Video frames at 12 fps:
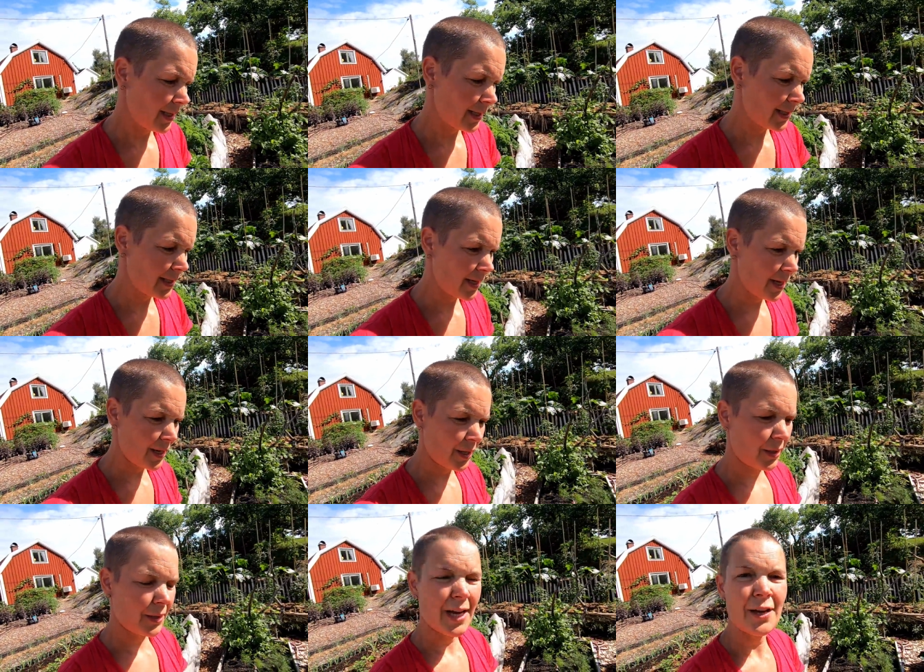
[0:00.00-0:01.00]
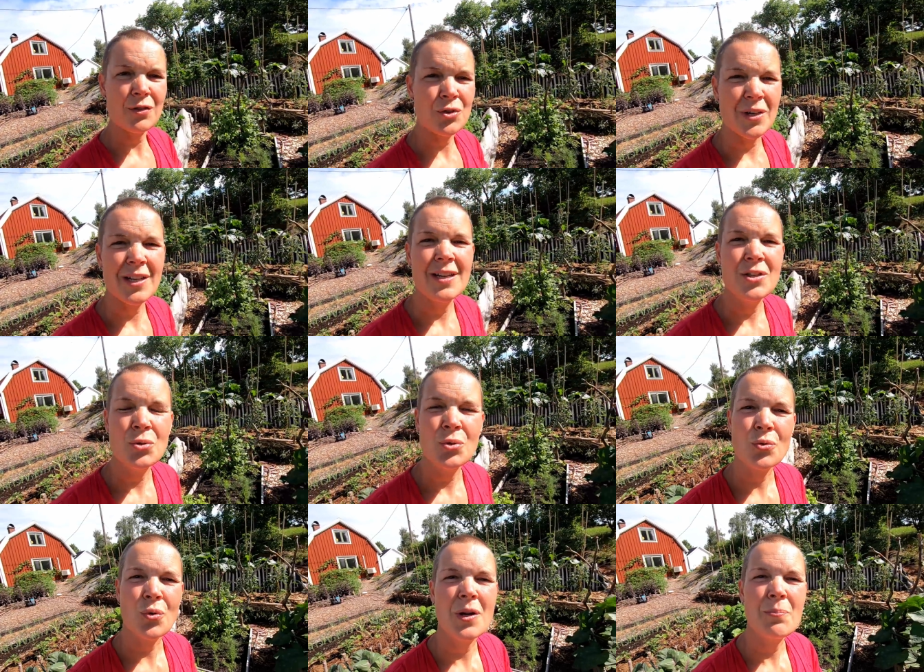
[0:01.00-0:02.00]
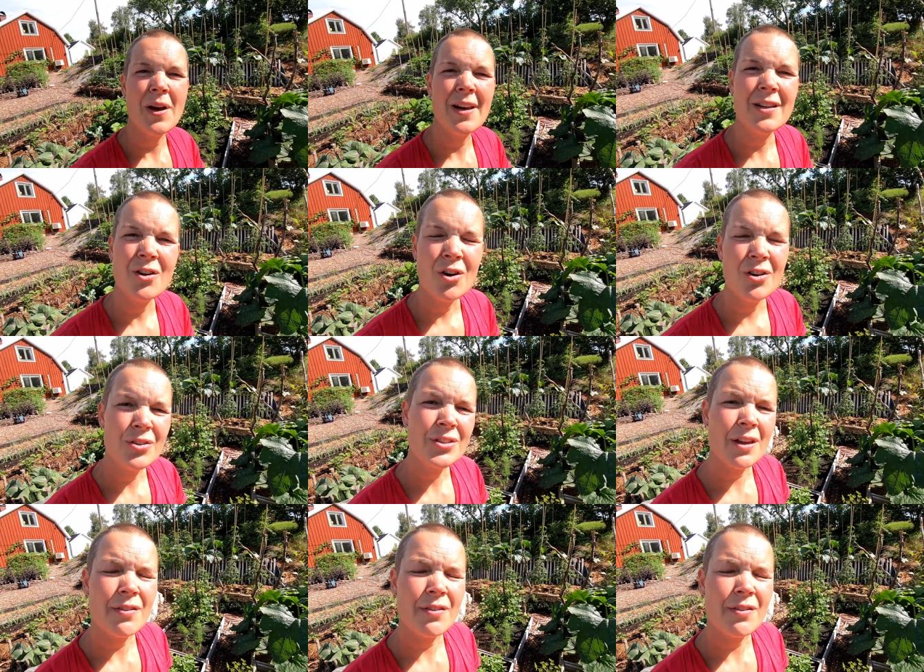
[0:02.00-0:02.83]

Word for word: It's uh, kind of tricky to grow in pallet collars.